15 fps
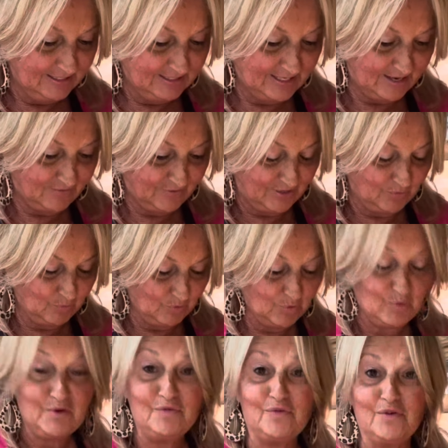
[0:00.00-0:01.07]
Definitely. We
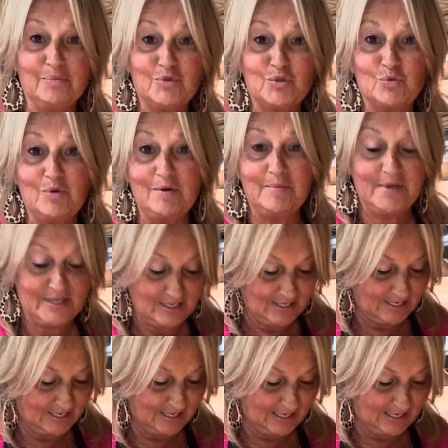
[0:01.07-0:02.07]
went from swimming